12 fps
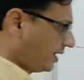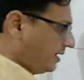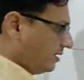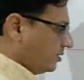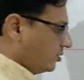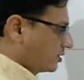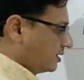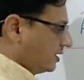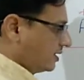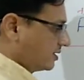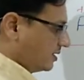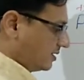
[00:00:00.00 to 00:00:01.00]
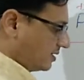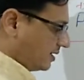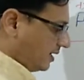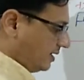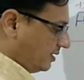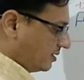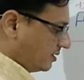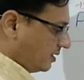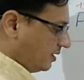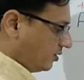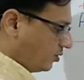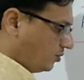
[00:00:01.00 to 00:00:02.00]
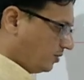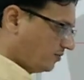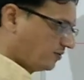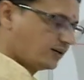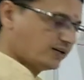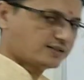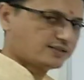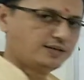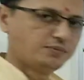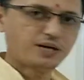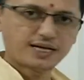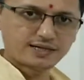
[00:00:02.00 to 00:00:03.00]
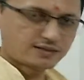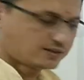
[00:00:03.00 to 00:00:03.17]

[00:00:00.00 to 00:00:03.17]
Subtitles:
write the oxidation state in Roman figures. In fact,